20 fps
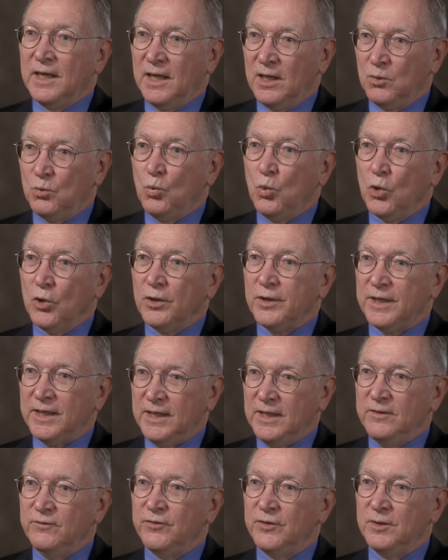and work
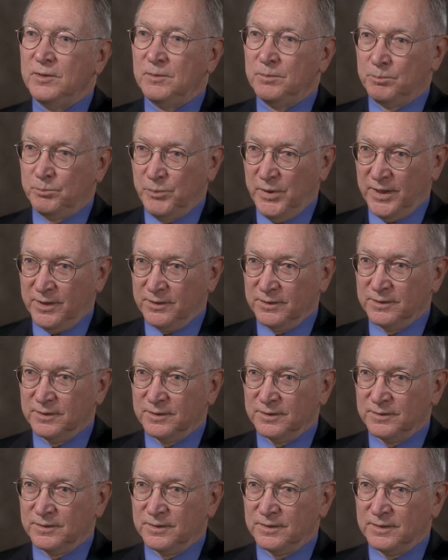even better.
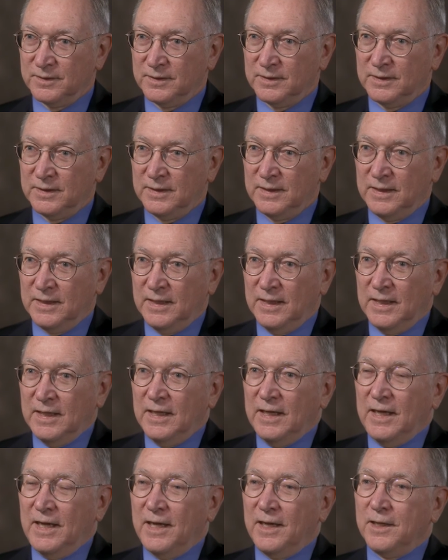
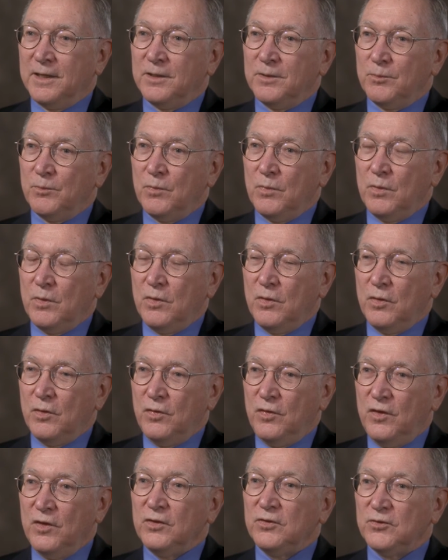And
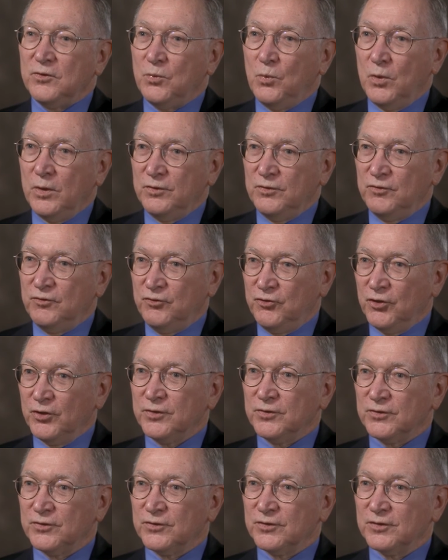this was
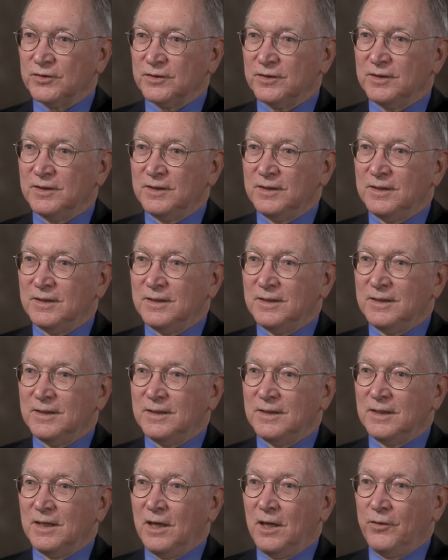just
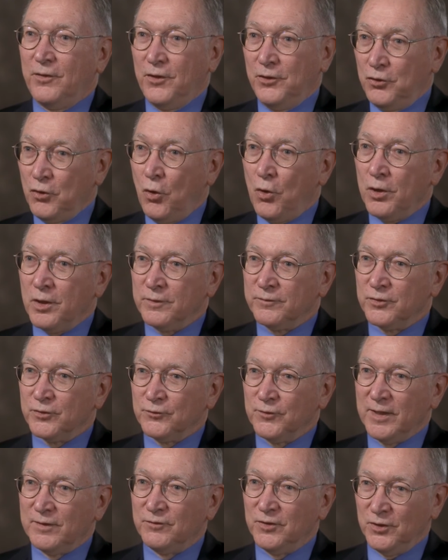the dawn of a
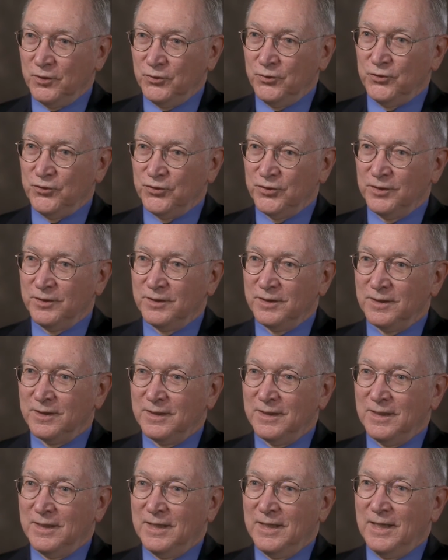revolution.
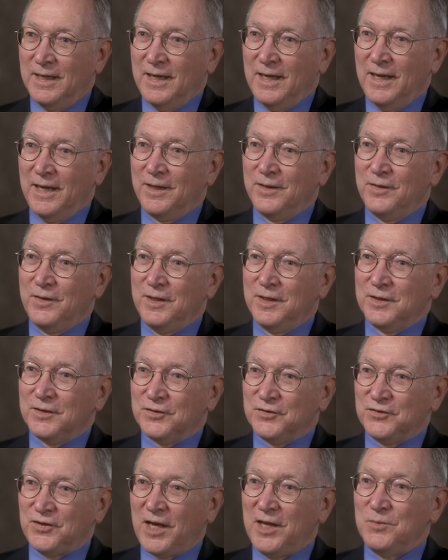And the
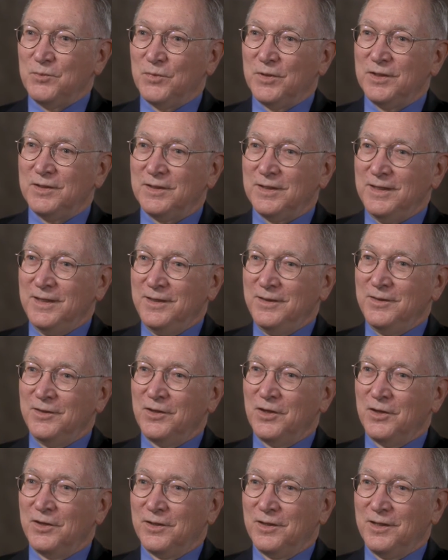excitement in,
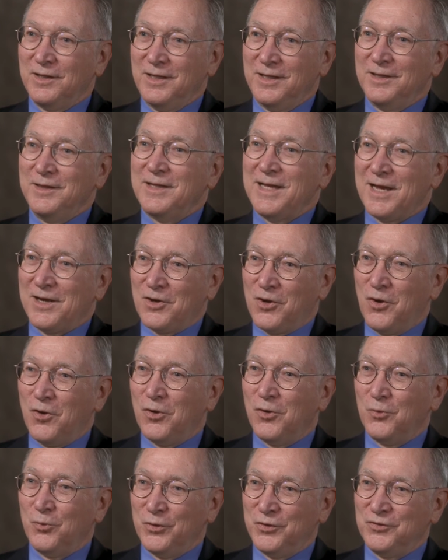the, in that
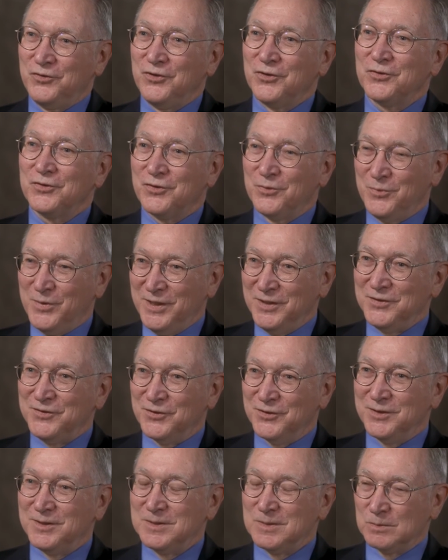hall was just
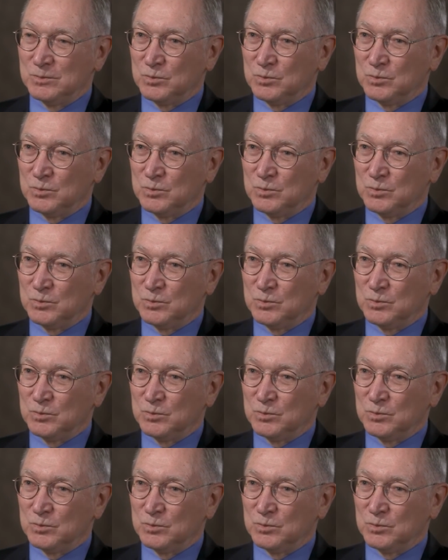amazing